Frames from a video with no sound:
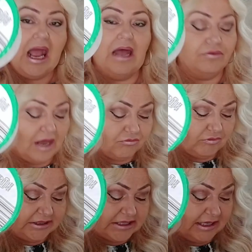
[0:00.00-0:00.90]
And that
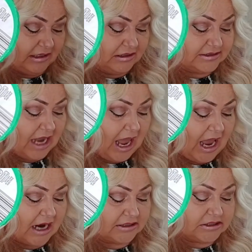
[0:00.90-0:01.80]
retails
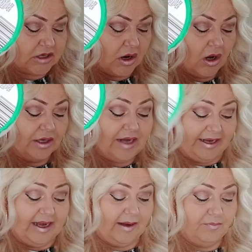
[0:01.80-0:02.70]
at
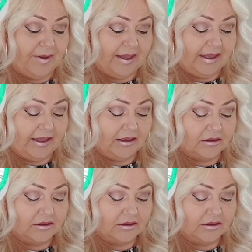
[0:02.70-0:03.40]
99p.